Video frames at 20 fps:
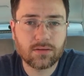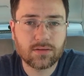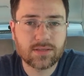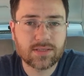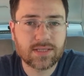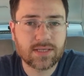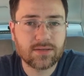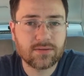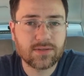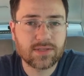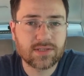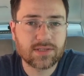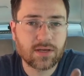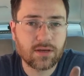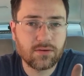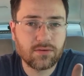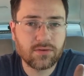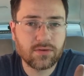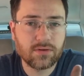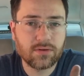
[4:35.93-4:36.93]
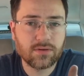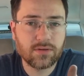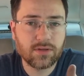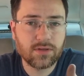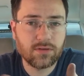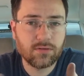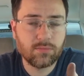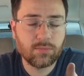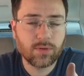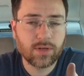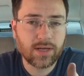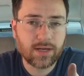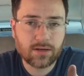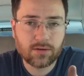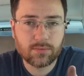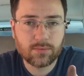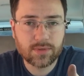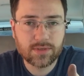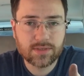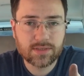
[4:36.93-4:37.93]
say on the Skoda you pull it
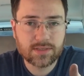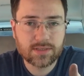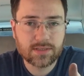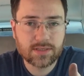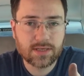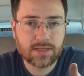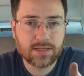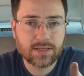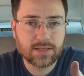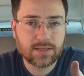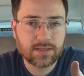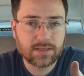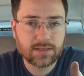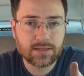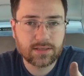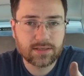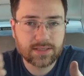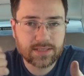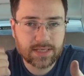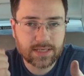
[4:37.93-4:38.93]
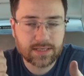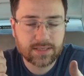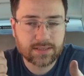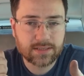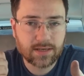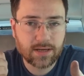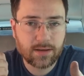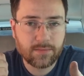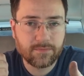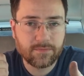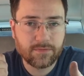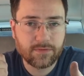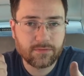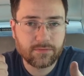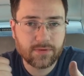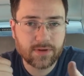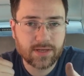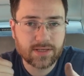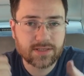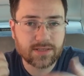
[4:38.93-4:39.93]
out once and then second time for
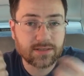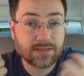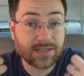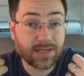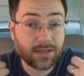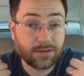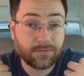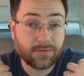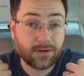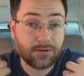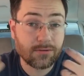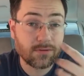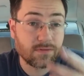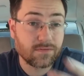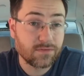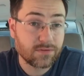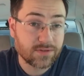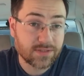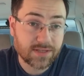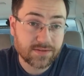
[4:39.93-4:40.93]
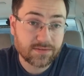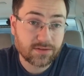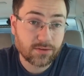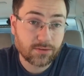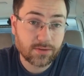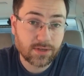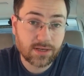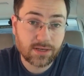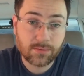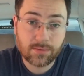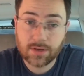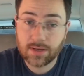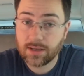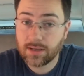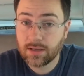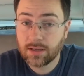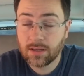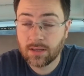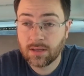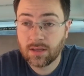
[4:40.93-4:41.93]
rear, so to get the rear on, the fronts have to go on anyway.
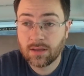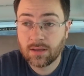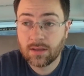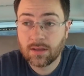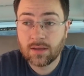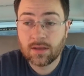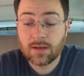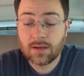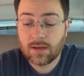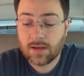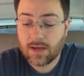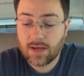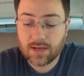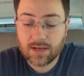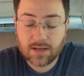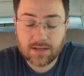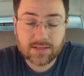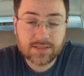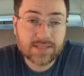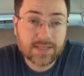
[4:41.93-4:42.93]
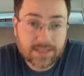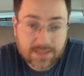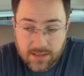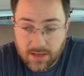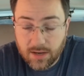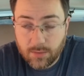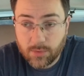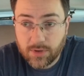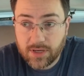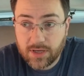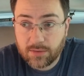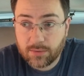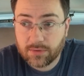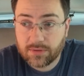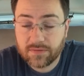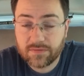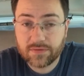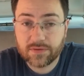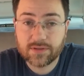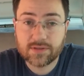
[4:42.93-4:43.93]
I can't see a time where you'd want
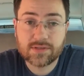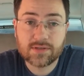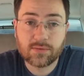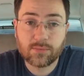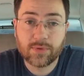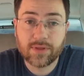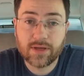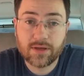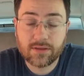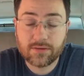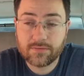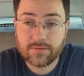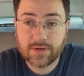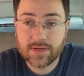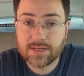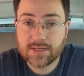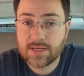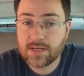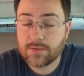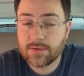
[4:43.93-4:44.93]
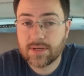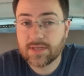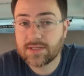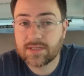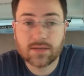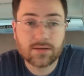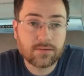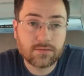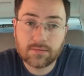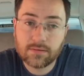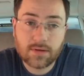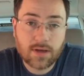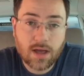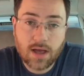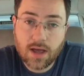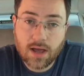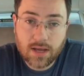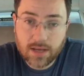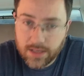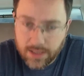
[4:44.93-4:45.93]
the fronts on without the rears anyway, so
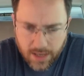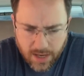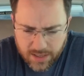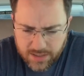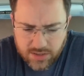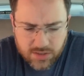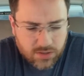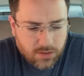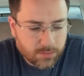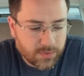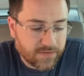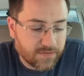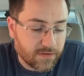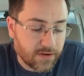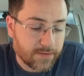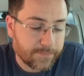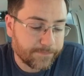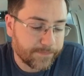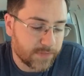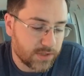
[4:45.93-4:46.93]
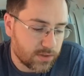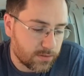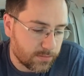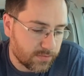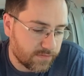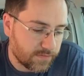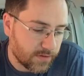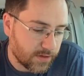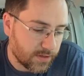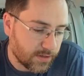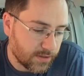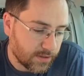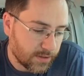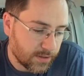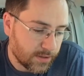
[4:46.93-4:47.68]
it should be fine. It should be fine.